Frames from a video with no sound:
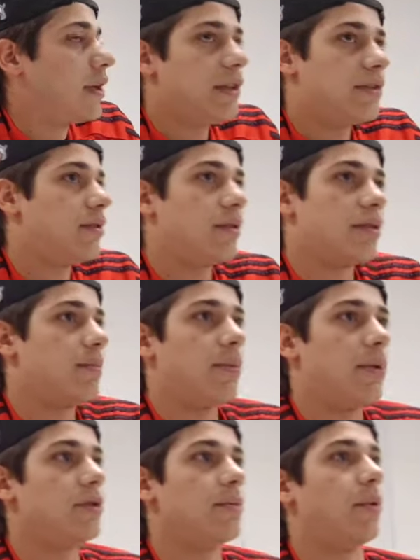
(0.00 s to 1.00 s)
It's just
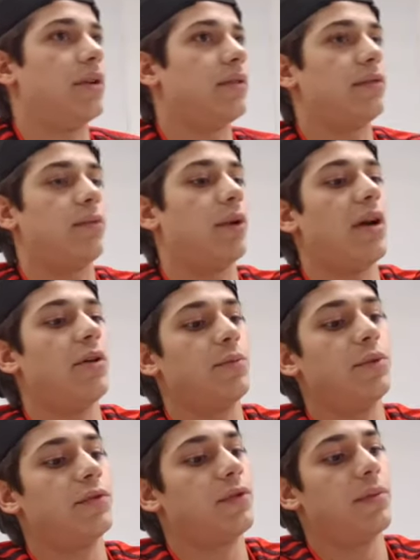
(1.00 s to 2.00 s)
point-to-point and one
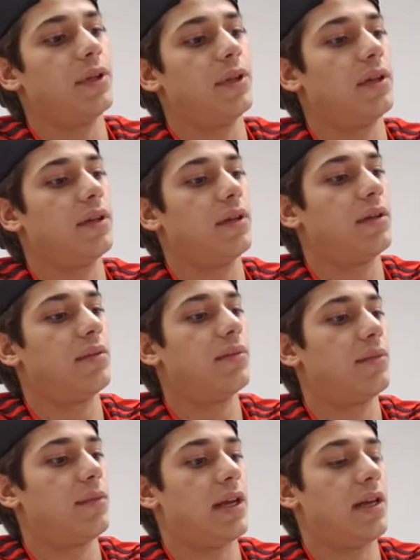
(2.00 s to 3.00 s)
output from
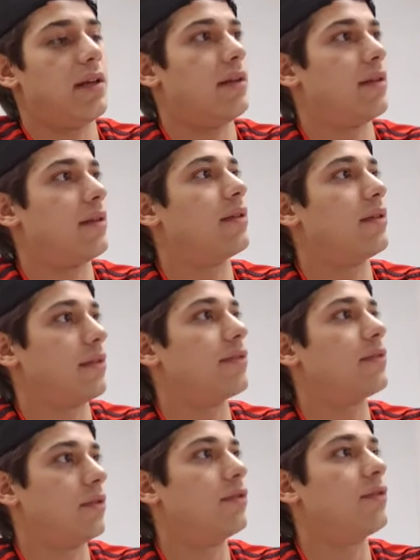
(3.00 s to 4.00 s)
the
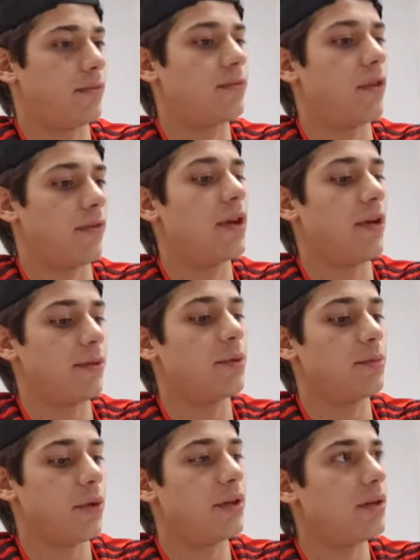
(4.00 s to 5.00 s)
of the
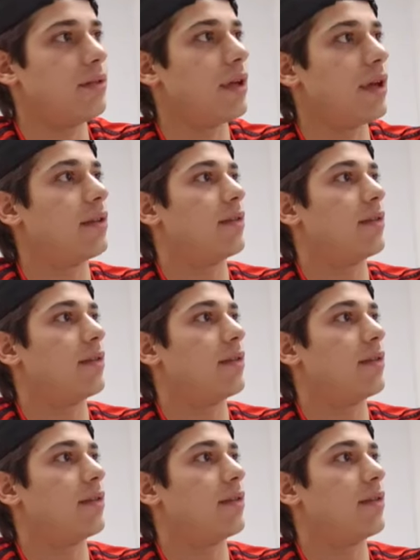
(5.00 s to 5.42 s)
output module.